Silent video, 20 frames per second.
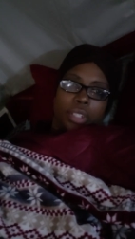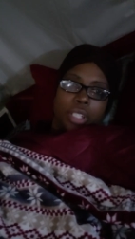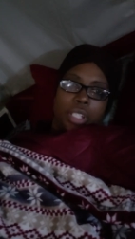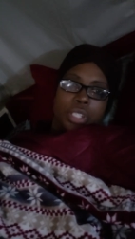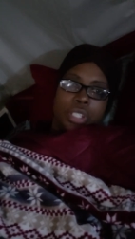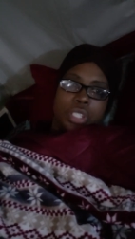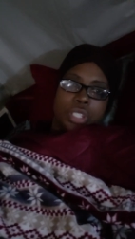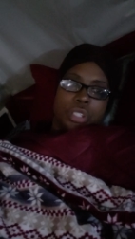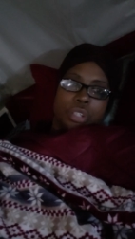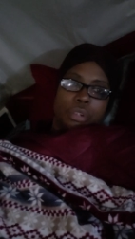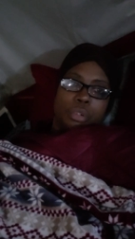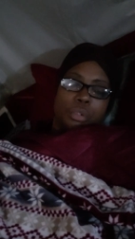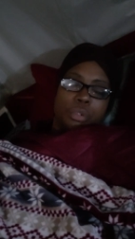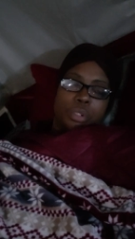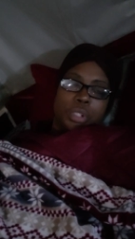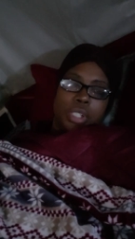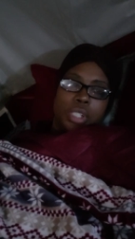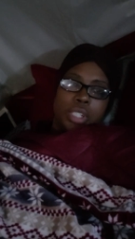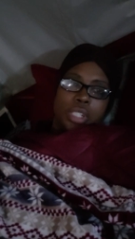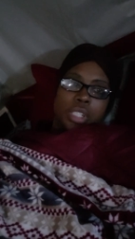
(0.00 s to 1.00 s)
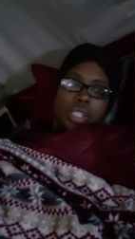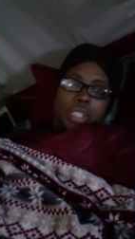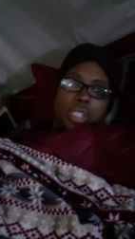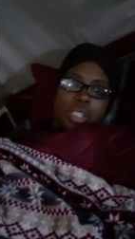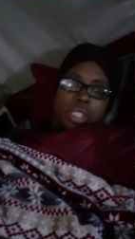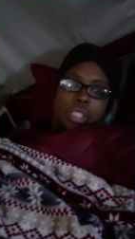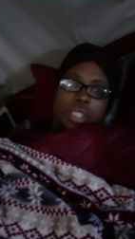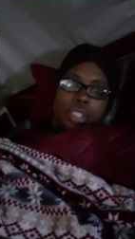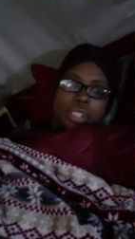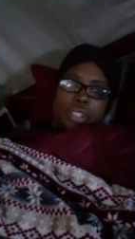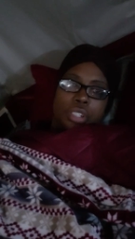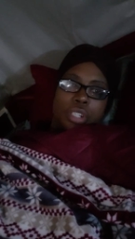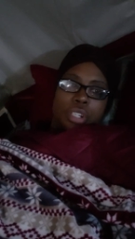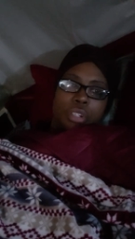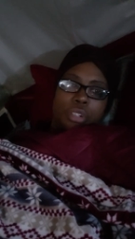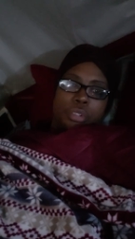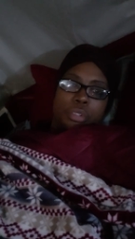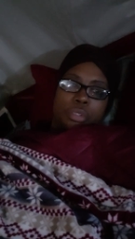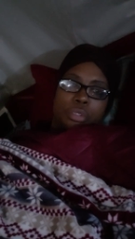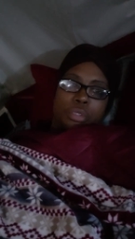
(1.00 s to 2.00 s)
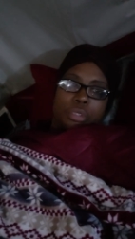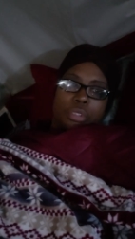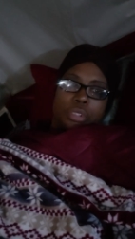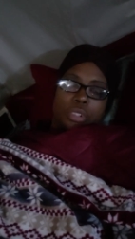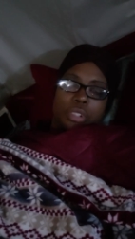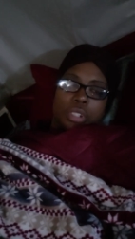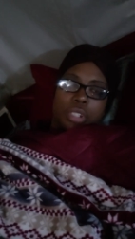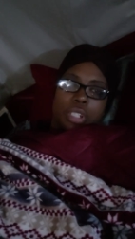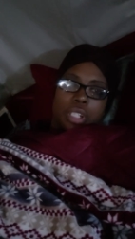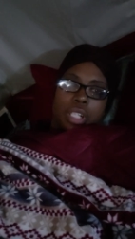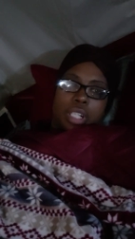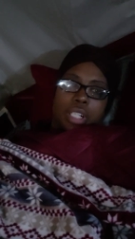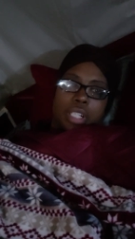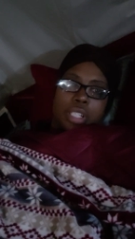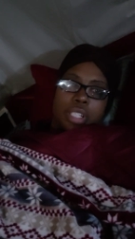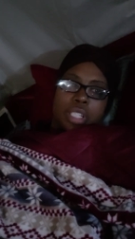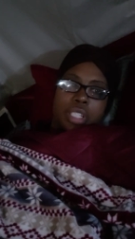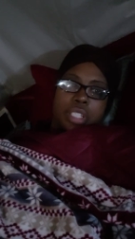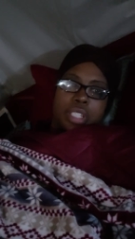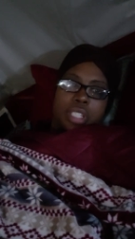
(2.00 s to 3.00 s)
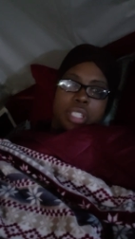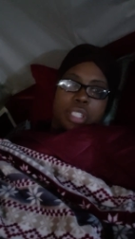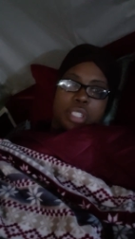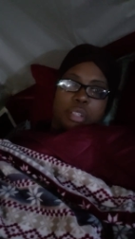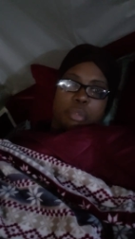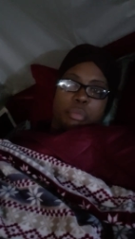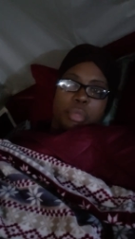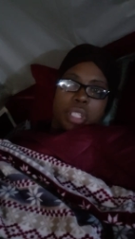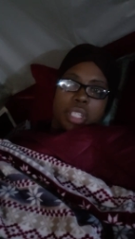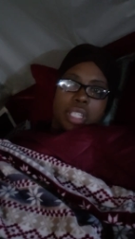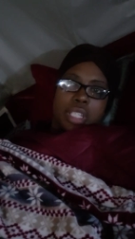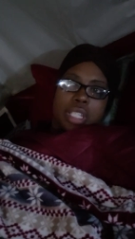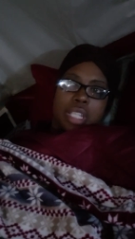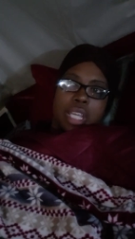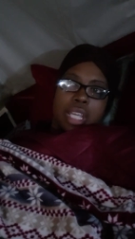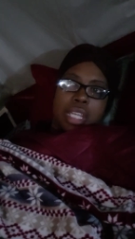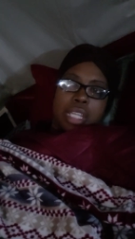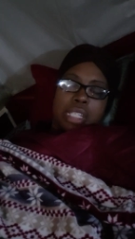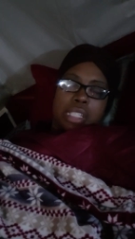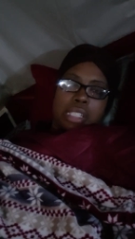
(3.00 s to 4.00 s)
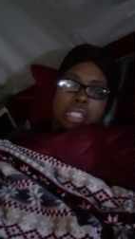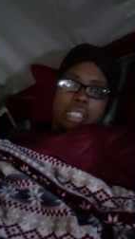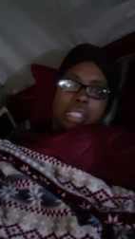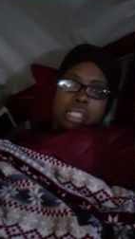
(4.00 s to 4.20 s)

And so, you know, this is something that